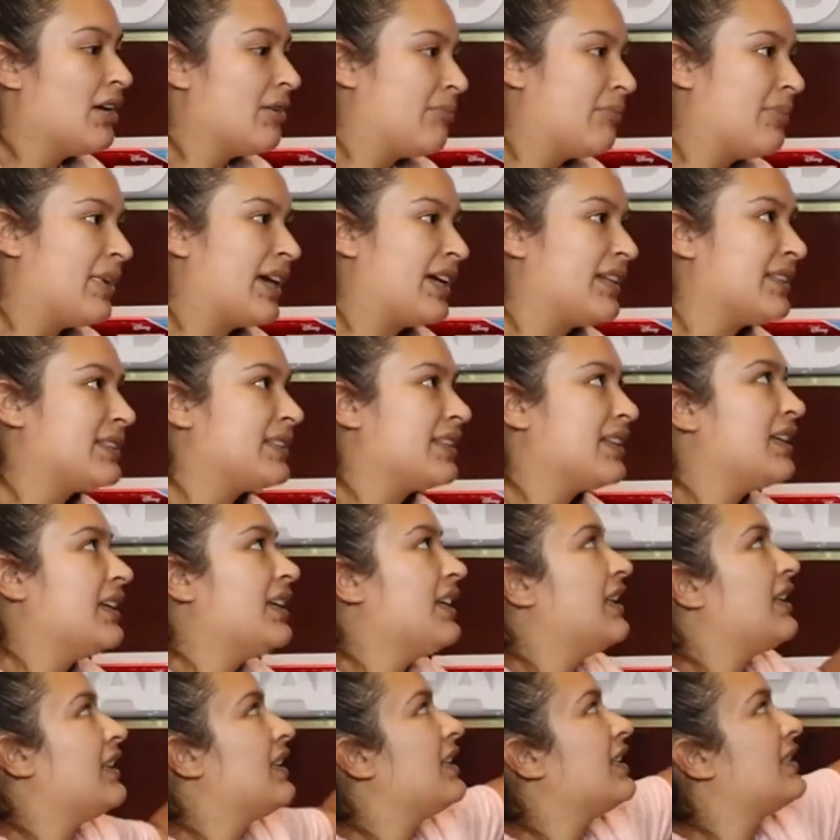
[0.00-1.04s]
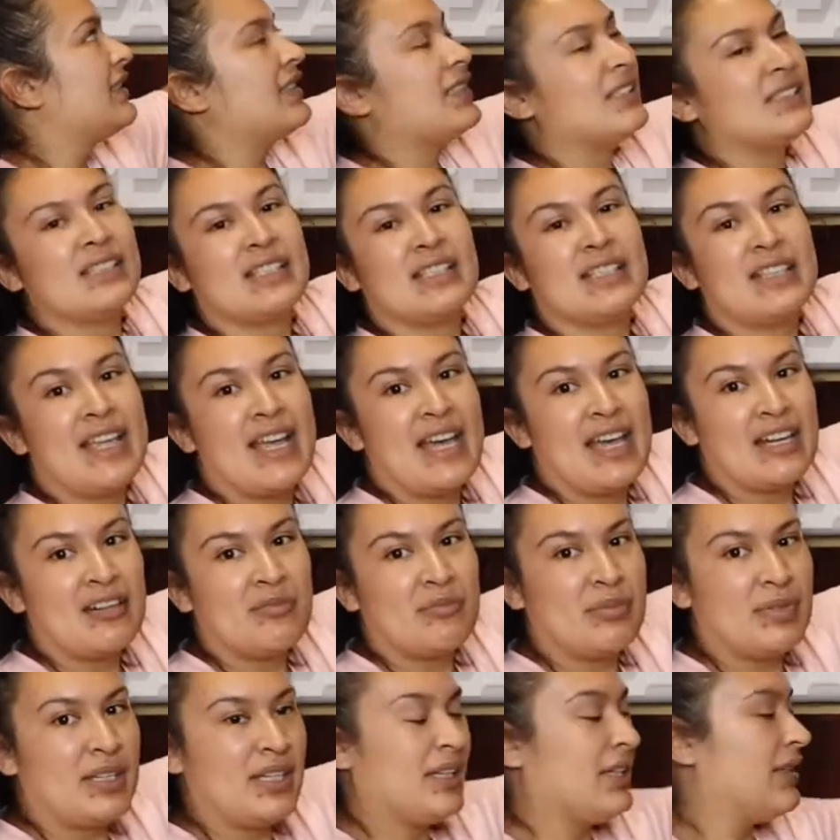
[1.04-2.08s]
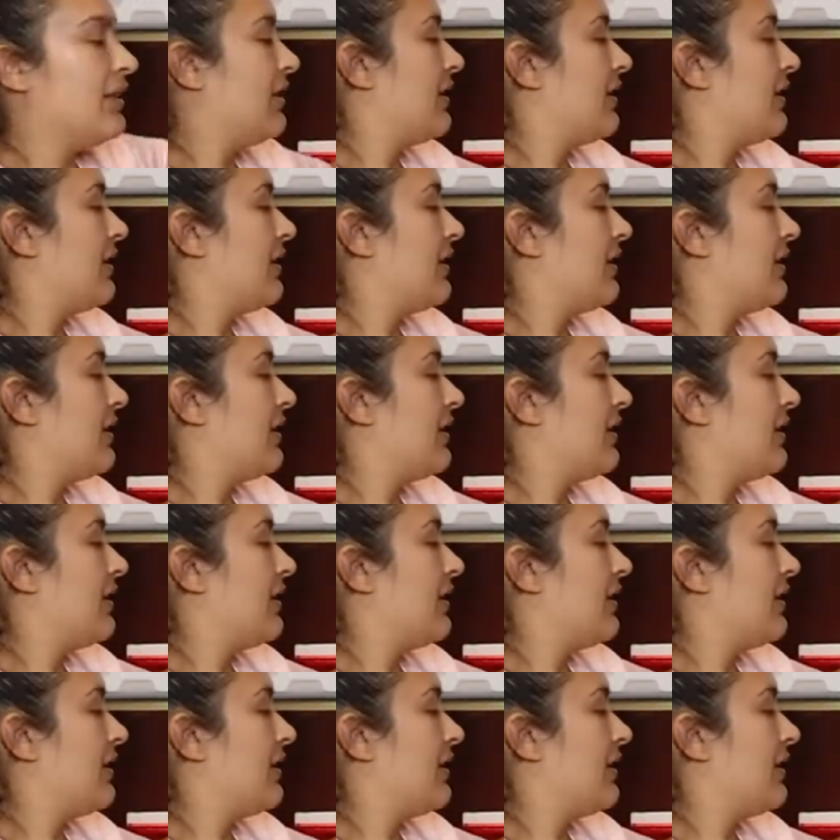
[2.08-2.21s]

But this is the canopy.